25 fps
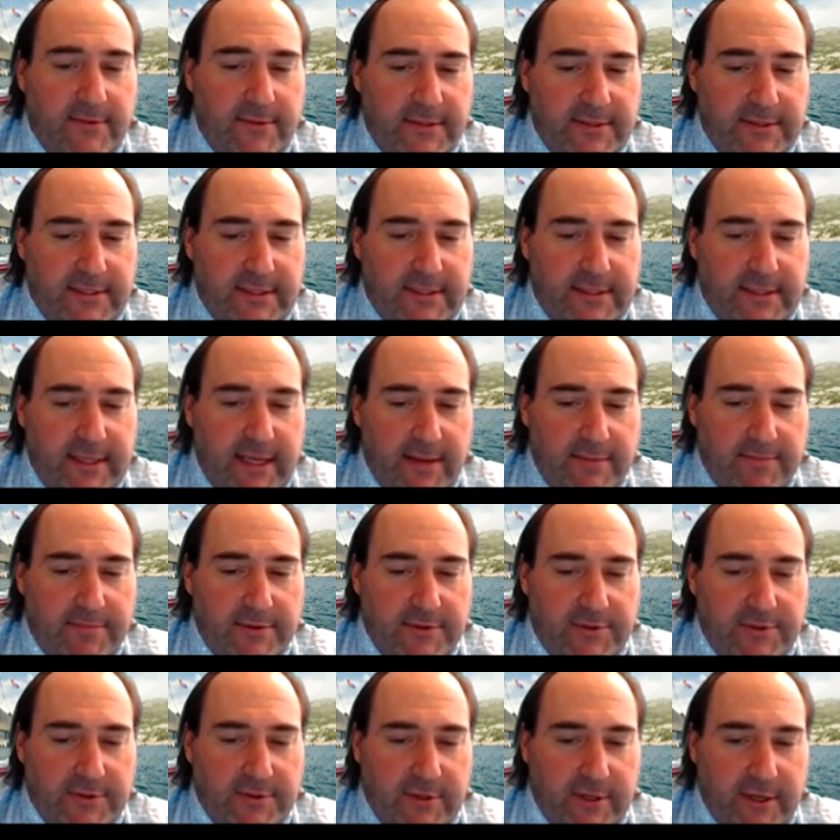does the
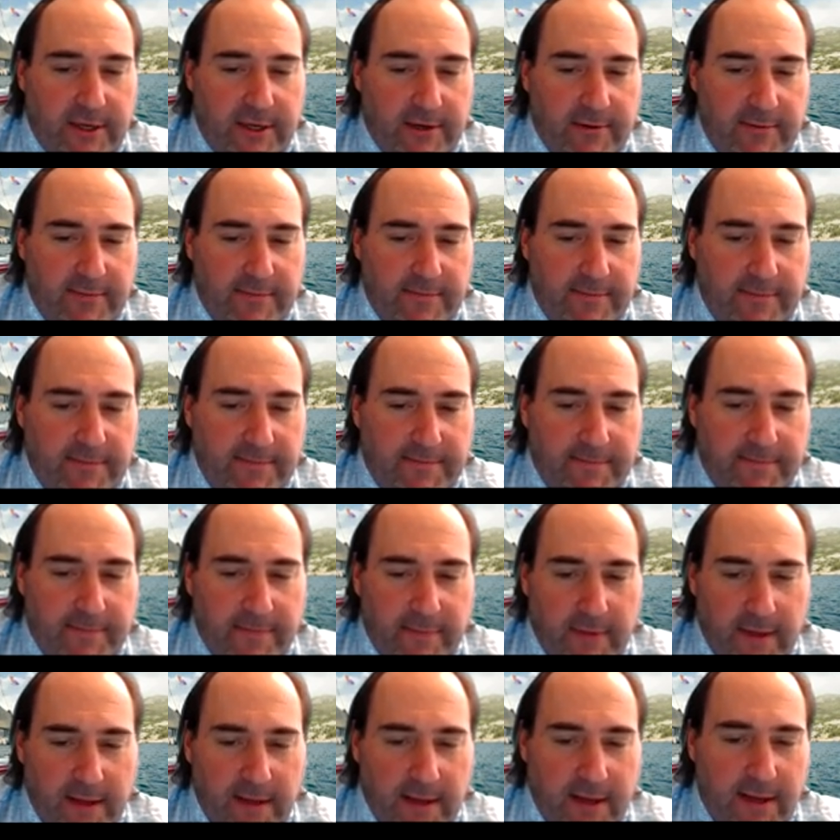temperature here.
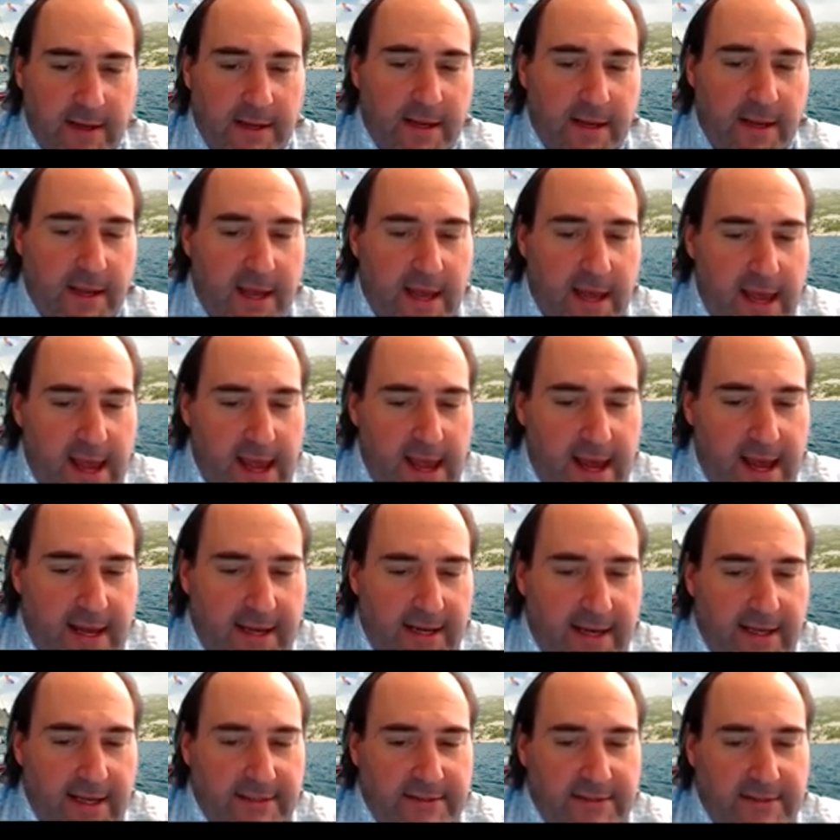
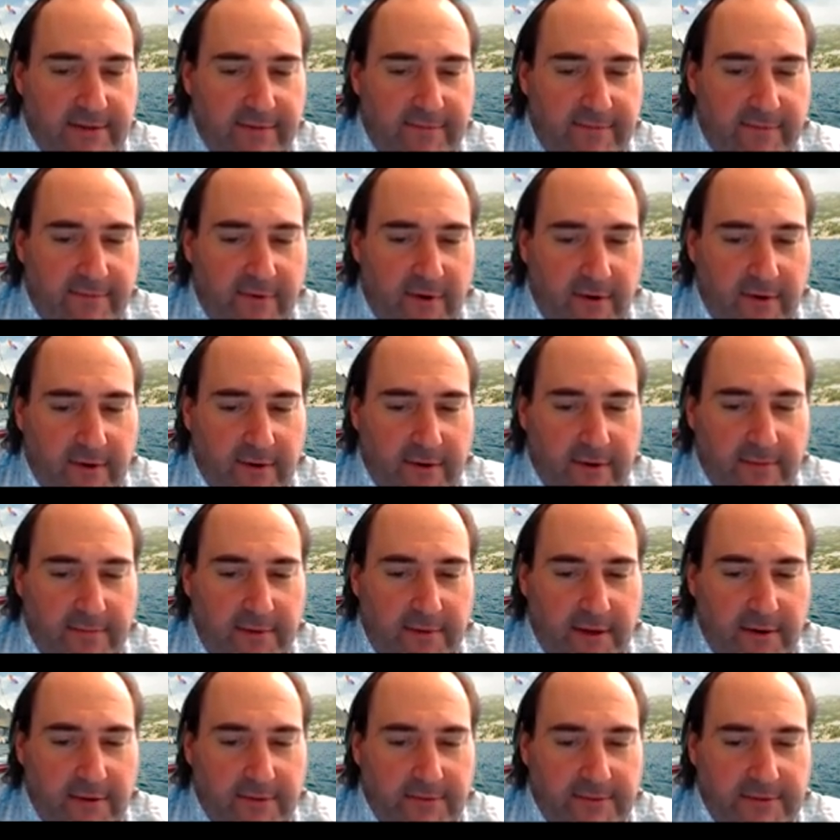And as the volume
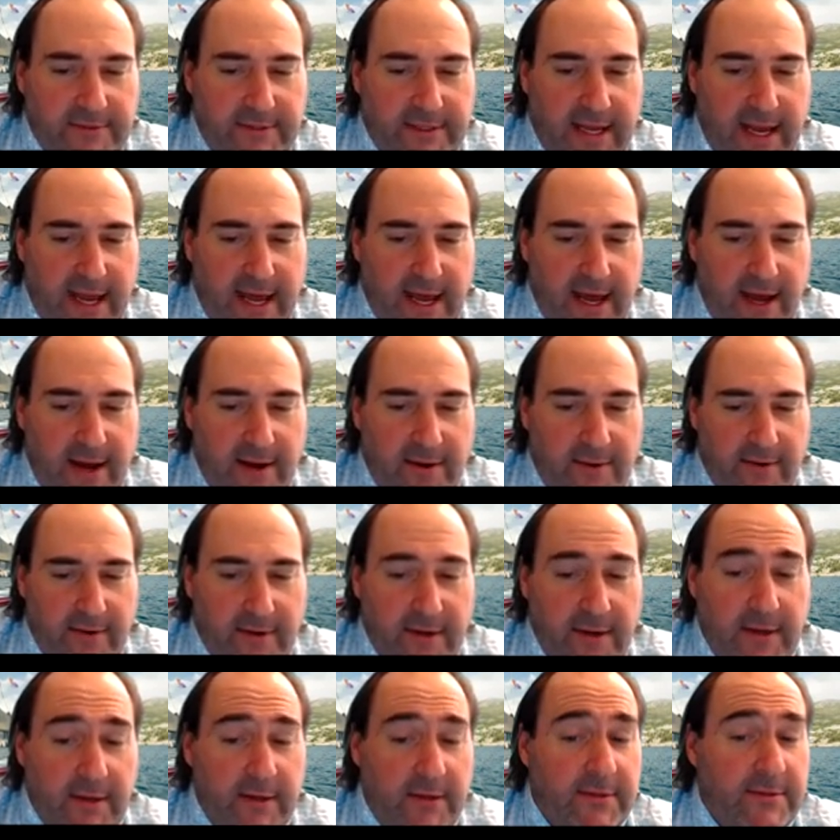goes down,
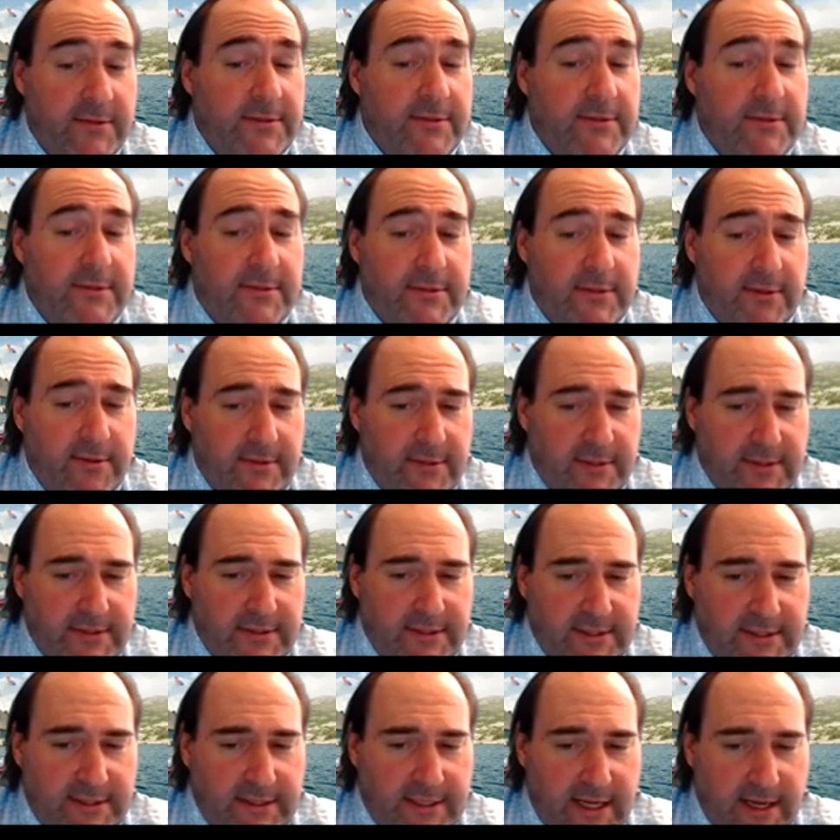so
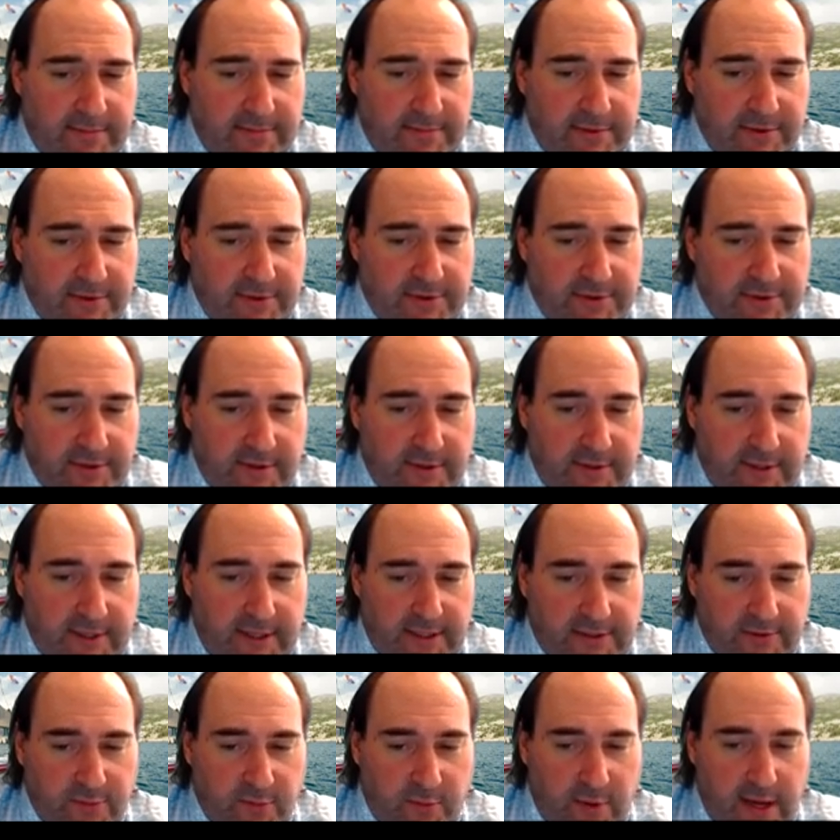does the temperature
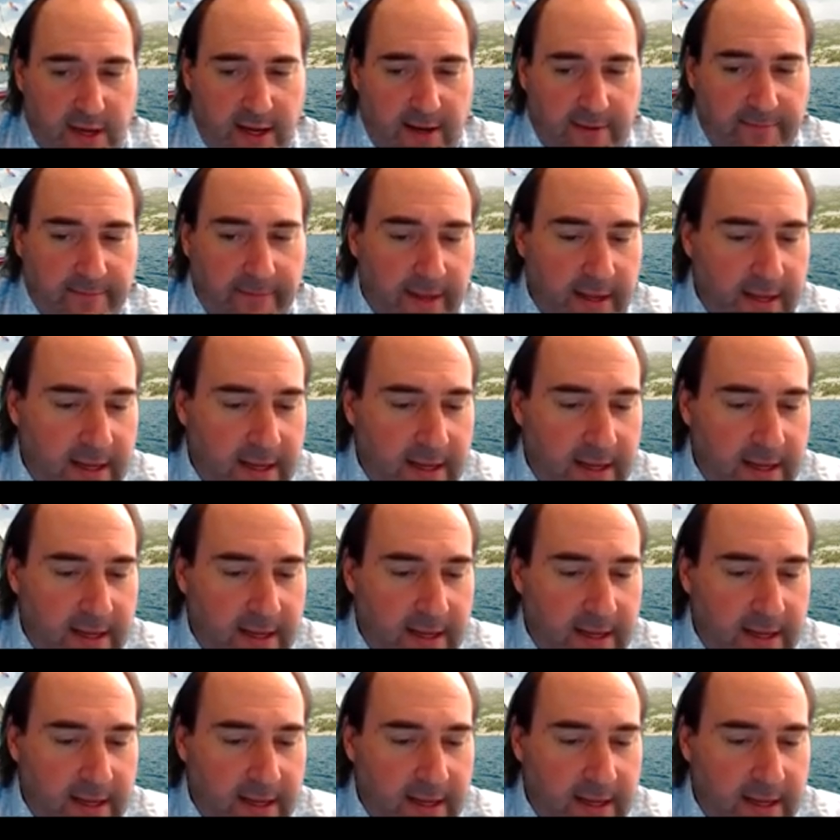as well.